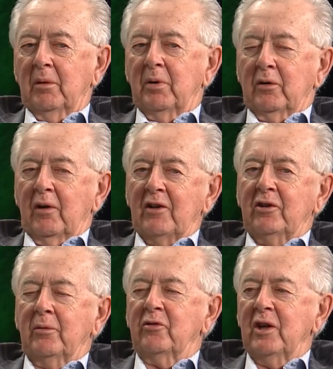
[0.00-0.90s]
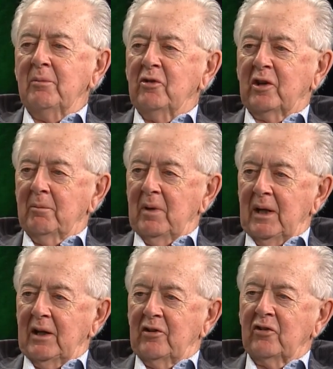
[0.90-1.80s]
progressive seems to
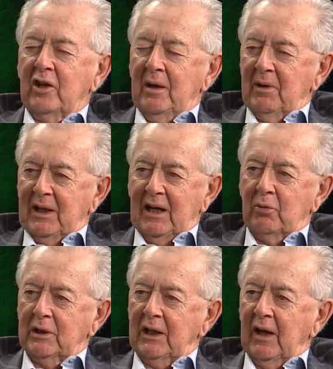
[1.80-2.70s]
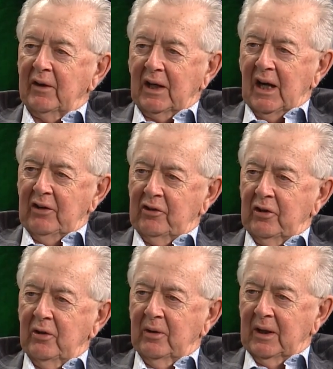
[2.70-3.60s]
me just imitate what the other guys are
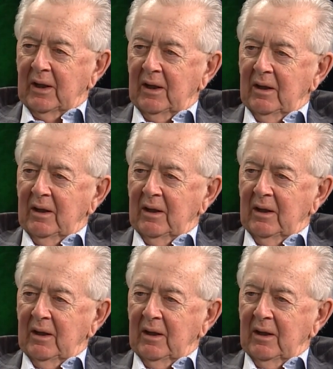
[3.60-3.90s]
doing